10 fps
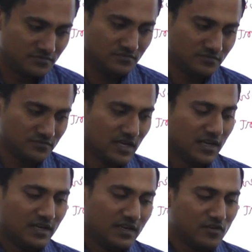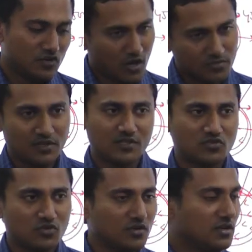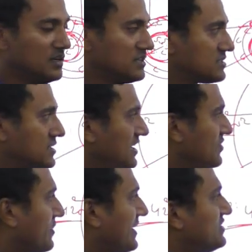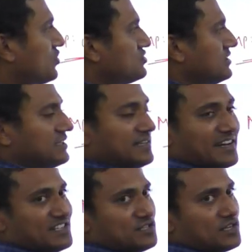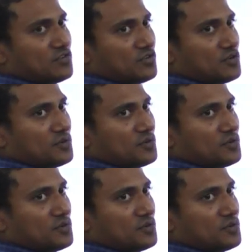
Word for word: temperature. Even drops also, still 5000 degrees centigrade is there now.